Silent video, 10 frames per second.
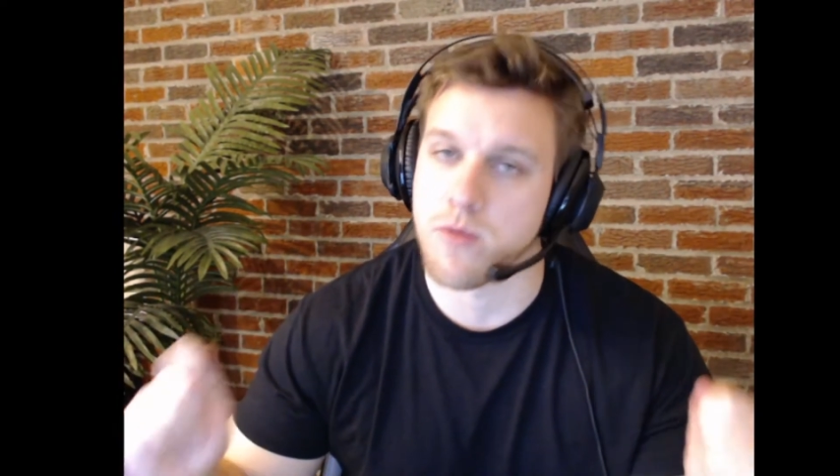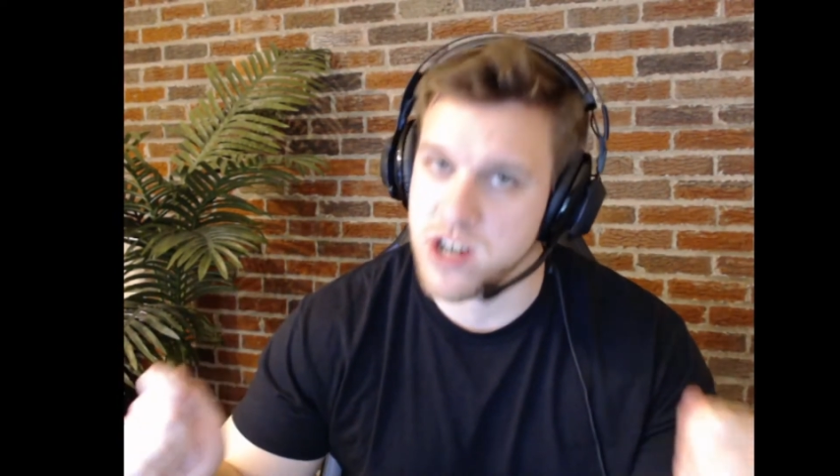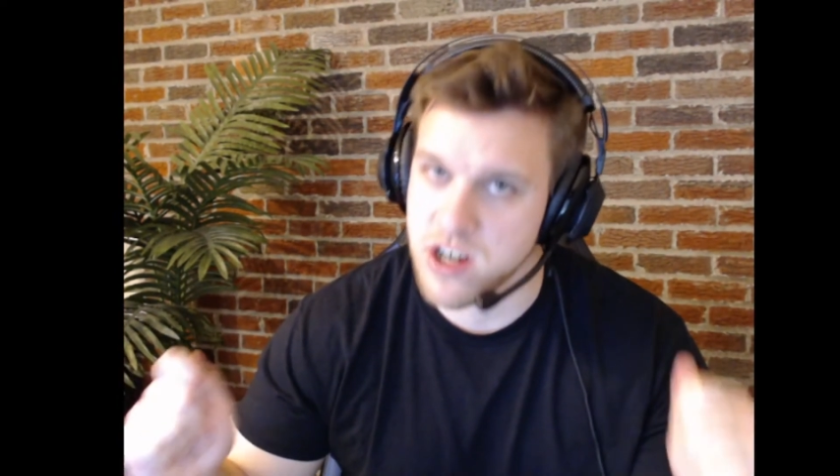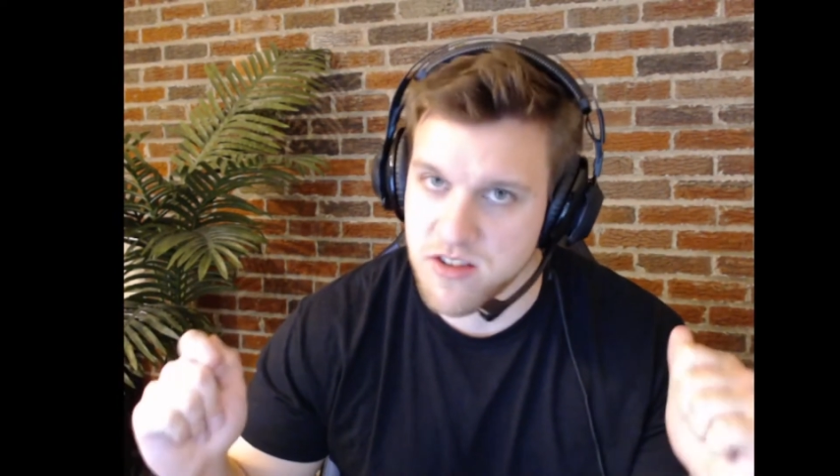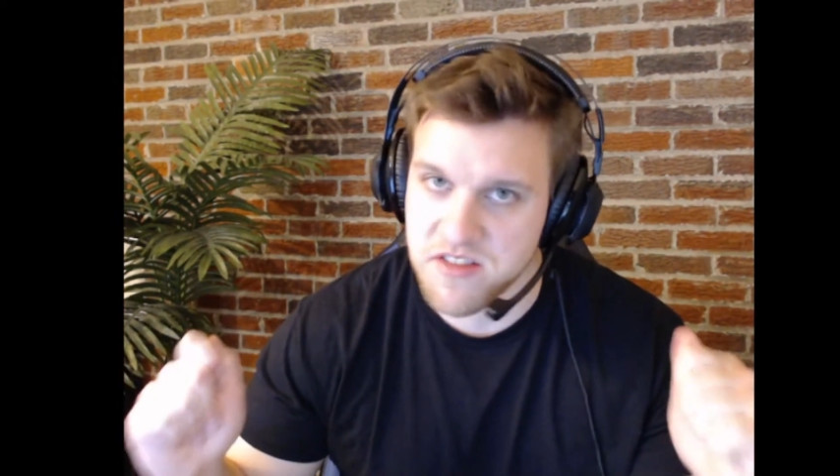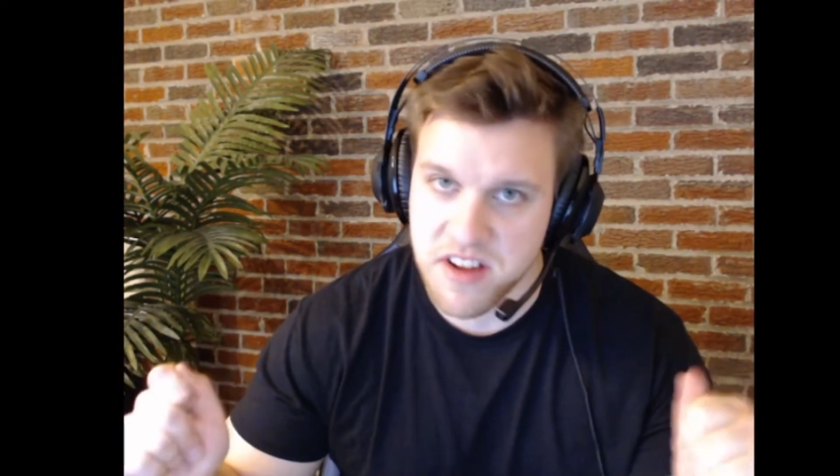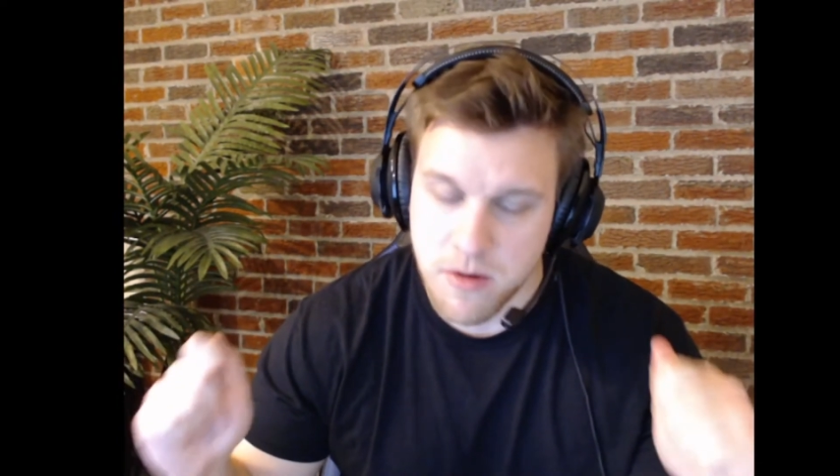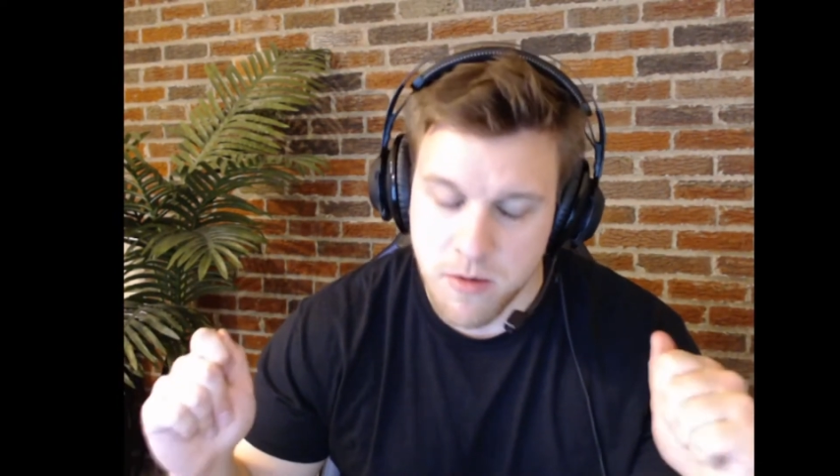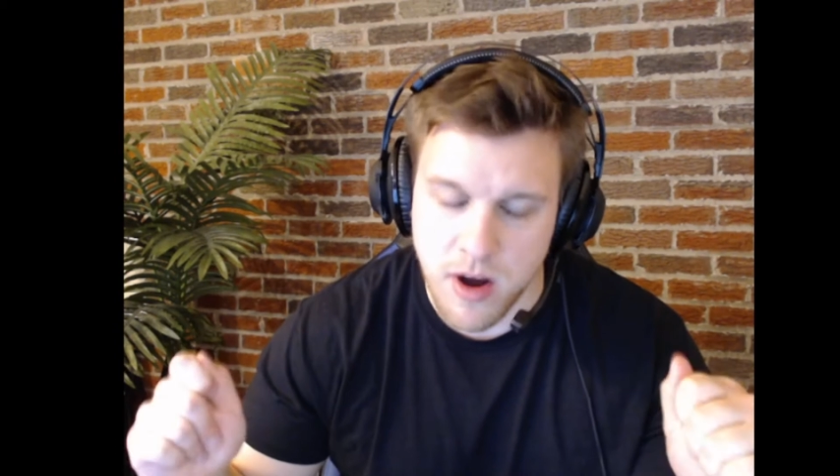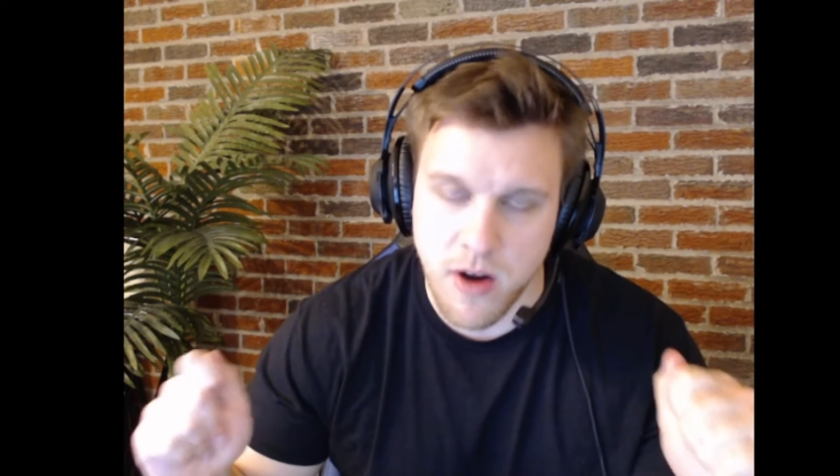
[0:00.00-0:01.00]
original
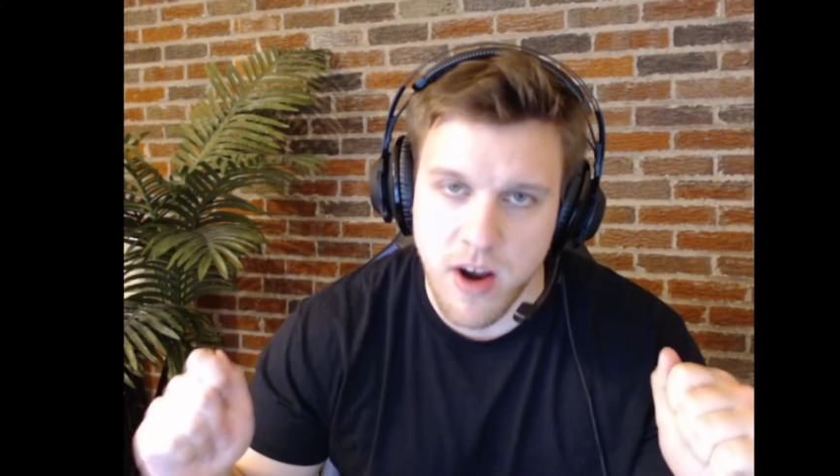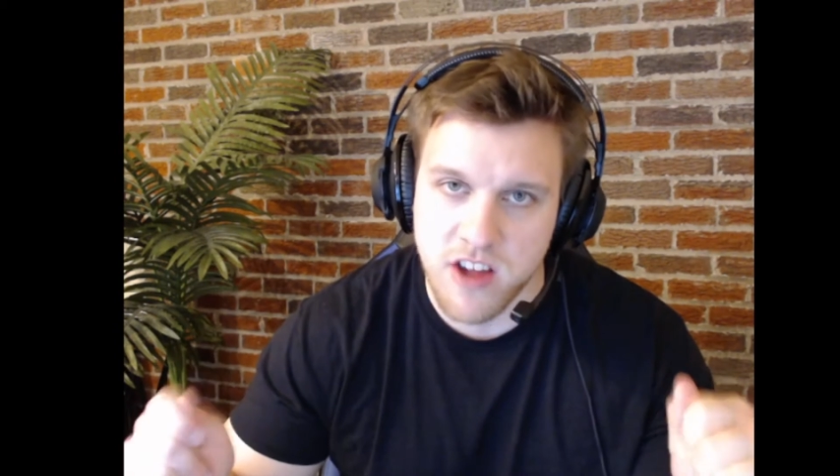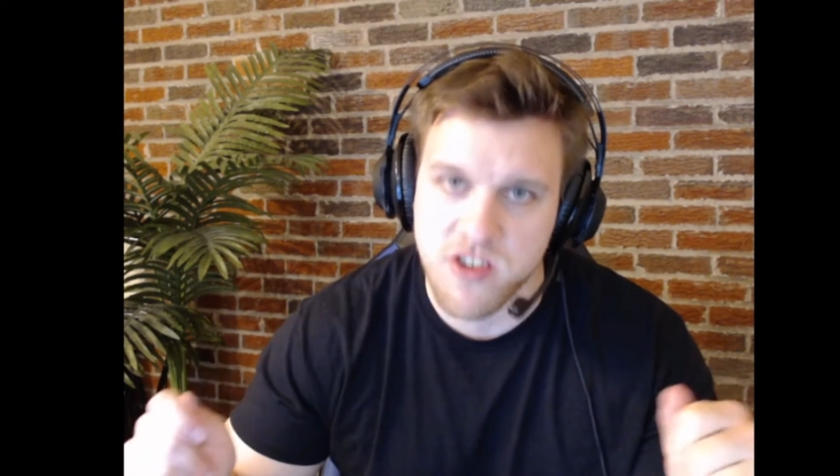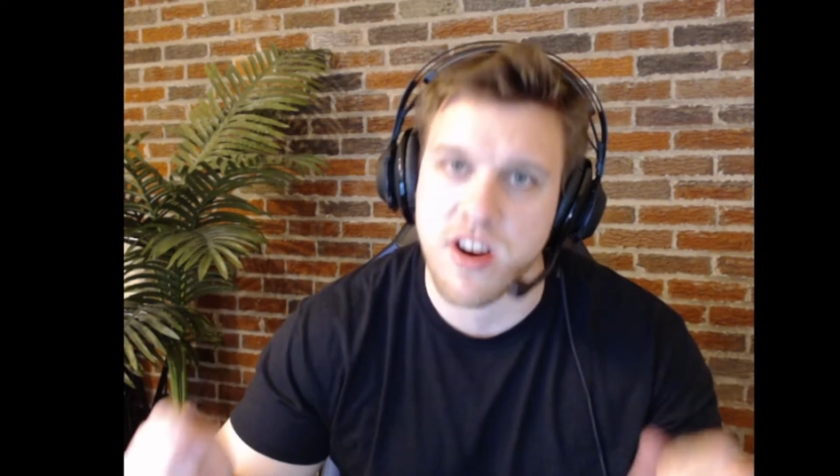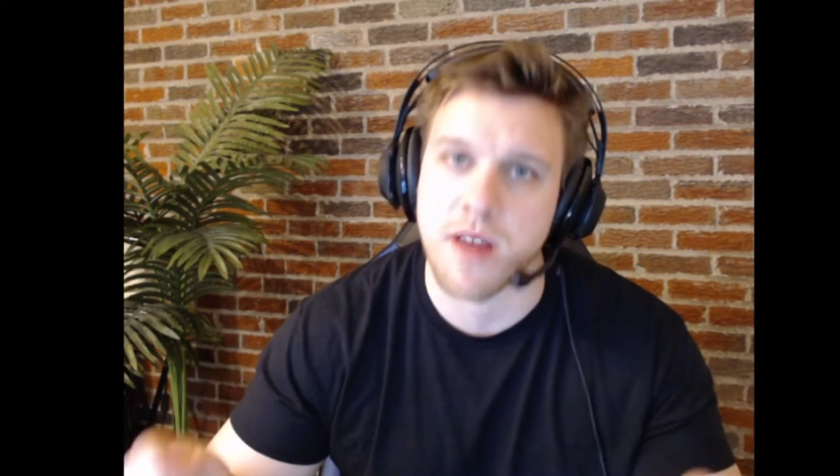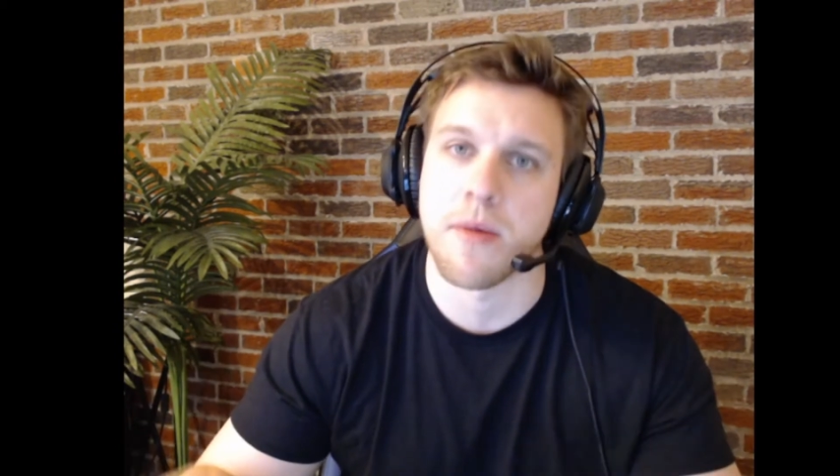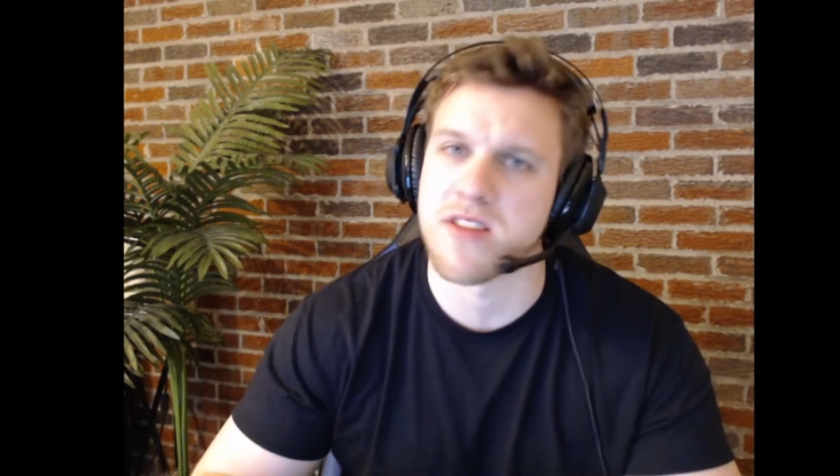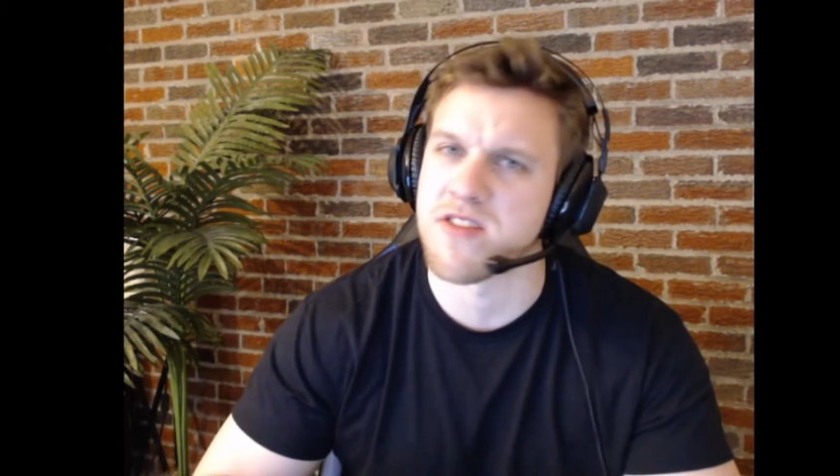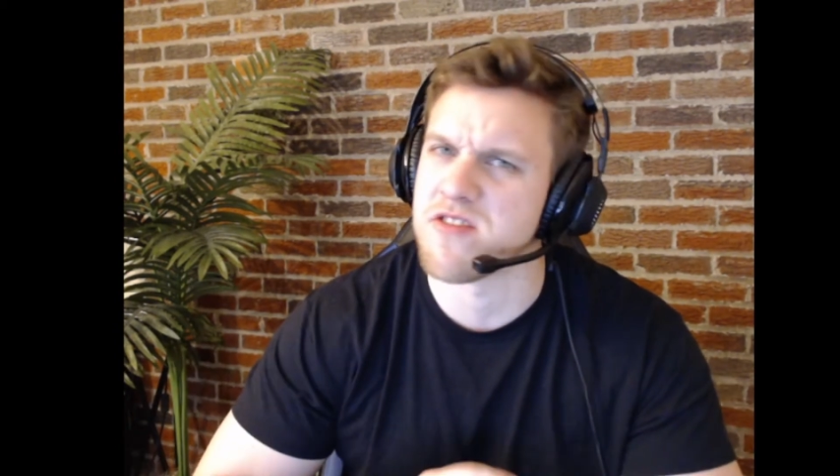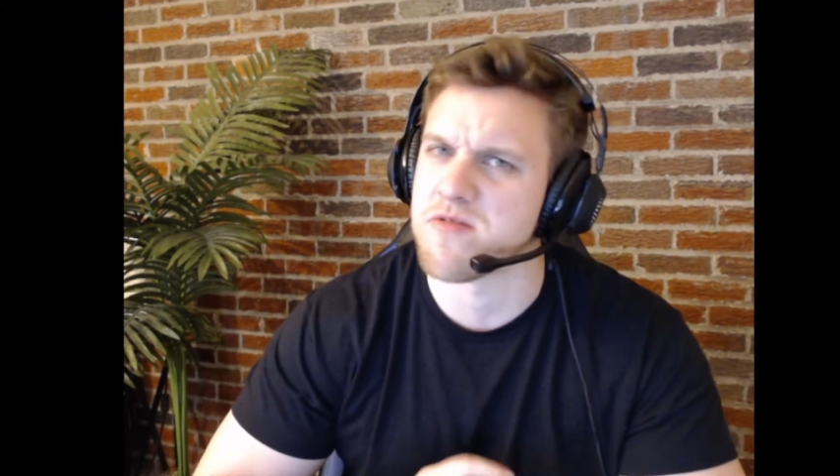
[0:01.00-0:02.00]
secret rare extra deck
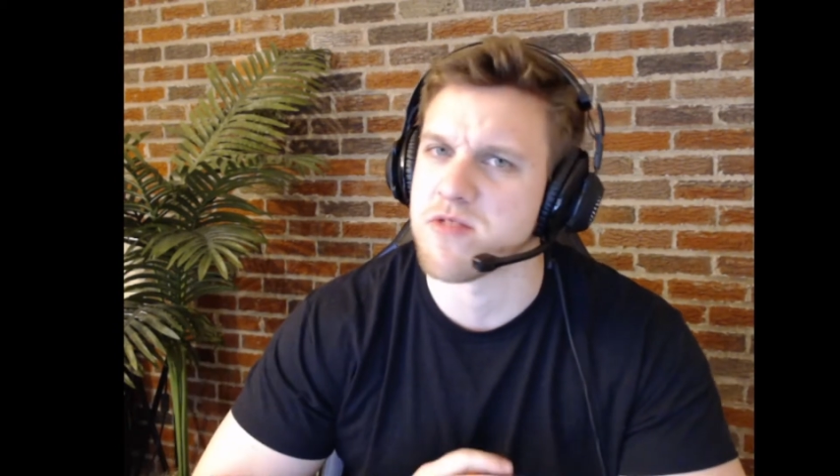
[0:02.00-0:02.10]
monsters,